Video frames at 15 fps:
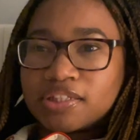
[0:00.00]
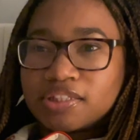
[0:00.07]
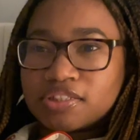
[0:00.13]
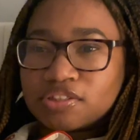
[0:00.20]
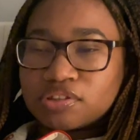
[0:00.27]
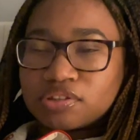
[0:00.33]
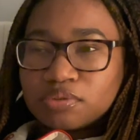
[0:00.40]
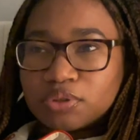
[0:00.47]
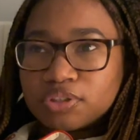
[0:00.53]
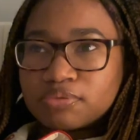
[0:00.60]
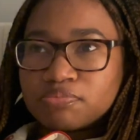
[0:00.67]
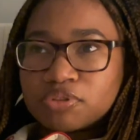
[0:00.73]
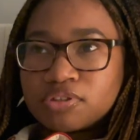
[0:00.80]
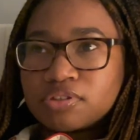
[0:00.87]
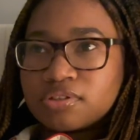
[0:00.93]
this
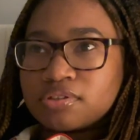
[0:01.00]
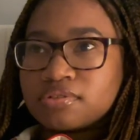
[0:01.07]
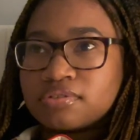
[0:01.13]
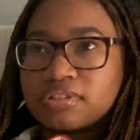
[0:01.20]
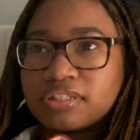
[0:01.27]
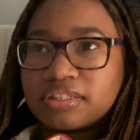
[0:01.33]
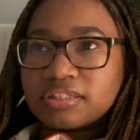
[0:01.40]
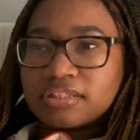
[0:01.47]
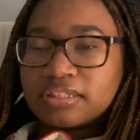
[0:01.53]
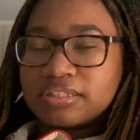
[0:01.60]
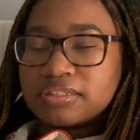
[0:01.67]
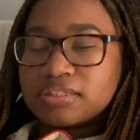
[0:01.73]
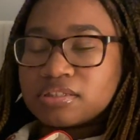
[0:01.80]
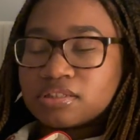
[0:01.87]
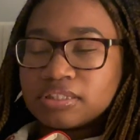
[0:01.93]
Christmas,
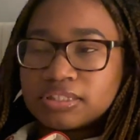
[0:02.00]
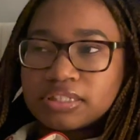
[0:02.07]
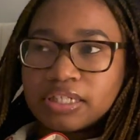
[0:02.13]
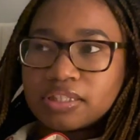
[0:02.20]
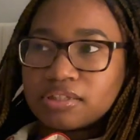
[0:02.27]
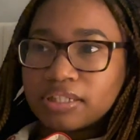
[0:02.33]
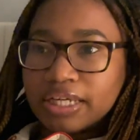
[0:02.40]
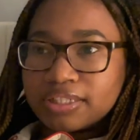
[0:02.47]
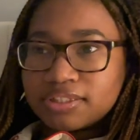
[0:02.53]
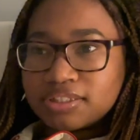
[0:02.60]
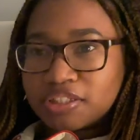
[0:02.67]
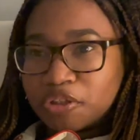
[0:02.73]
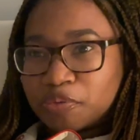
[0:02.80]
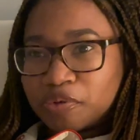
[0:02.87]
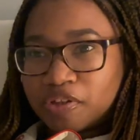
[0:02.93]
this like light
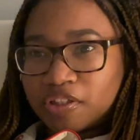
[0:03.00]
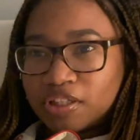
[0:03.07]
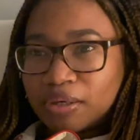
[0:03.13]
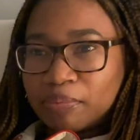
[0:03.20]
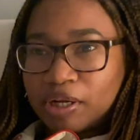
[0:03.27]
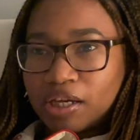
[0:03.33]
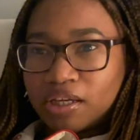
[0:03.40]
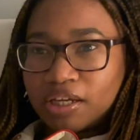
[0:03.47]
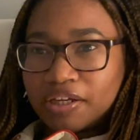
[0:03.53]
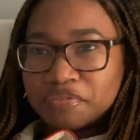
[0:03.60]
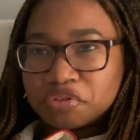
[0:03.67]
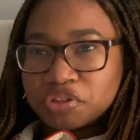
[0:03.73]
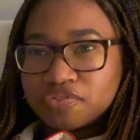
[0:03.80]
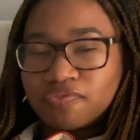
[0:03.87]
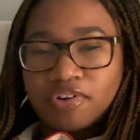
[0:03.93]
ceremony thing, but I kind of
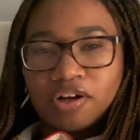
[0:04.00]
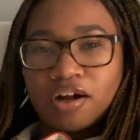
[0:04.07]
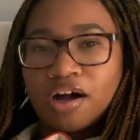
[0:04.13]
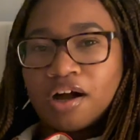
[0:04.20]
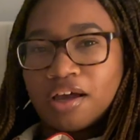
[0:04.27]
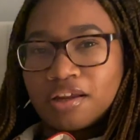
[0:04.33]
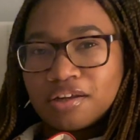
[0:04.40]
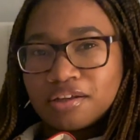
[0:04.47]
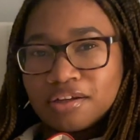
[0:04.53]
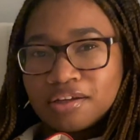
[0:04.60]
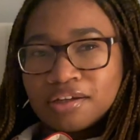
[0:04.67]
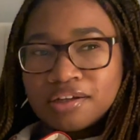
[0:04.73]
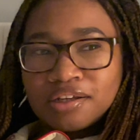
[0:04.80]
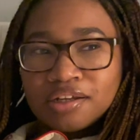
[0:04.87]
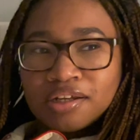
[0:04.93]
just forgot.
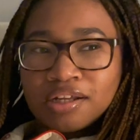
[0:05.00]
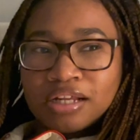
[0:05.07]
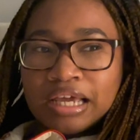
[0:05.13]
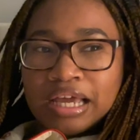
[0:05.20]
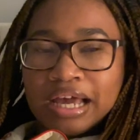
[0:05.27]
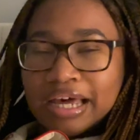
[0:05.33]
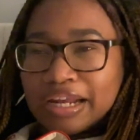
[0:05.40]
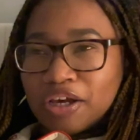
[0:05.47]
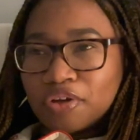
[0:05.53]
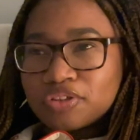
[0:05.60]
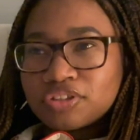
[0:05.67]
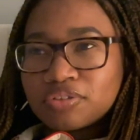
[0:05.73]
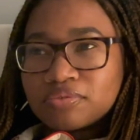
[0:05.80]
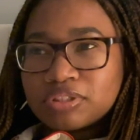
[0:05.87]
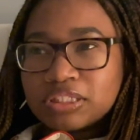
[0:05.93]
And I
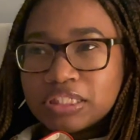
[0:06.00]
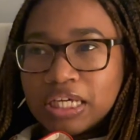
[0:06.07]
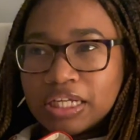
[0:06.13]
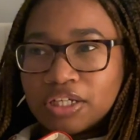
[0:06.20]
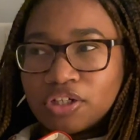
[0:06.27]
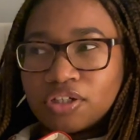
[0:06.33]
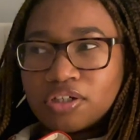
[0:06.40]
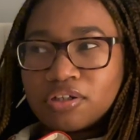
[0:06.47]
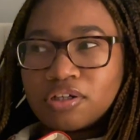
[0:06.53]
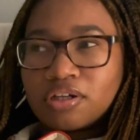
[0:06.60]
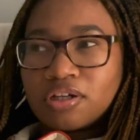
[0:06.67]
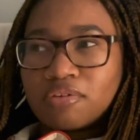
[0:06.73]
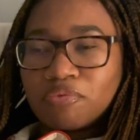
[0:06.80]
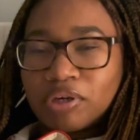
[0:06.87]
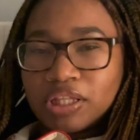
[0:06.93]
also didn't
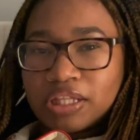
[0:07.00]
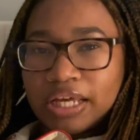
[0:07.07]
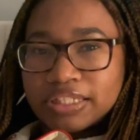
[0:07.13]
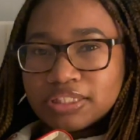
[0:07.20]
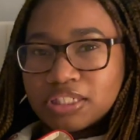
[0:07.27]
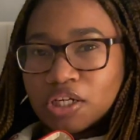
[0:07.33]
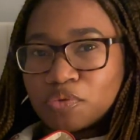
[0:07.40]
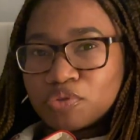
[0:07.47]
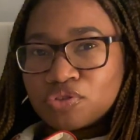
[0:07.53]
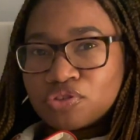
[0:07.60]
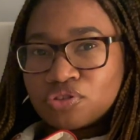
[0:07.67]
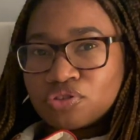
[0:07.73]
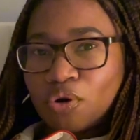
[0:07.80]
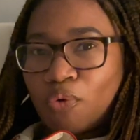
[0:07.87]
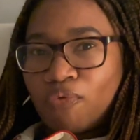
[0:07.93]
realize that it was
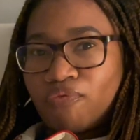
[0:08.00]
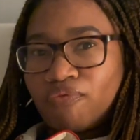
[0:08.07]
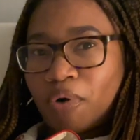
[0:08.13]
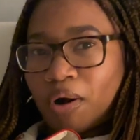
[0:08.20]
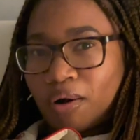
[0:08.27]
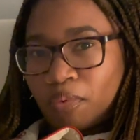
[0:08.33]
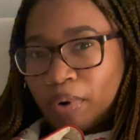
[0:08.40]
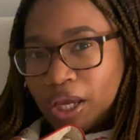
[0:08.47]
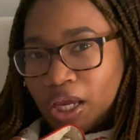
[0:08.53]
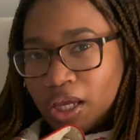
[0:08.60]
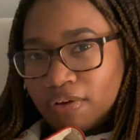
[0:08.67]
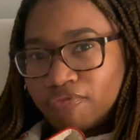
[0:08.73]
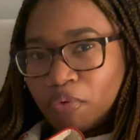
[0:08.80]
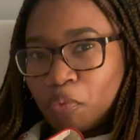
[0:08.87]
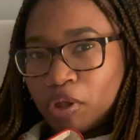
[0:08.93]
so far away
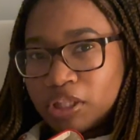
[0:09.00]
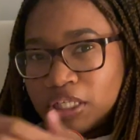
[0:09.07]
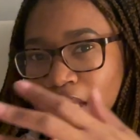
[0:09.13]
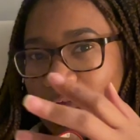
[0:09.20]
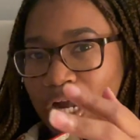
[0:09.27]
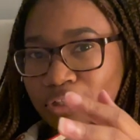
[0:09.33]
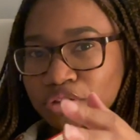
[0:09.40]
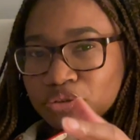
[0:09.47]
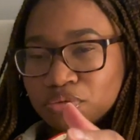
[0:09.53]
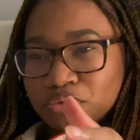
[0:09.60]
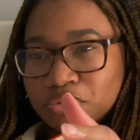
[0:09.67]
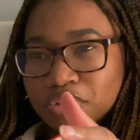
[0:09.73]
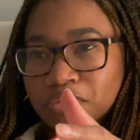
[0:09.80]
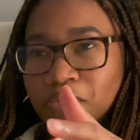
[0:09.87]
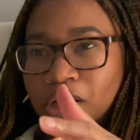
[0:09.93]
from when the actual
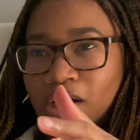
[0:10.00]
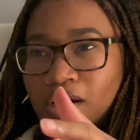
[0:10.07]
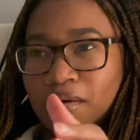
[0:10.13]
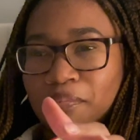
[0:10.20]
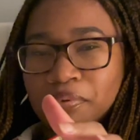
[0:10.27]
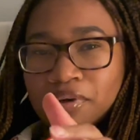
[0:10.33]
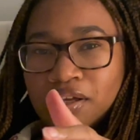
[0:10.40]
tree went up.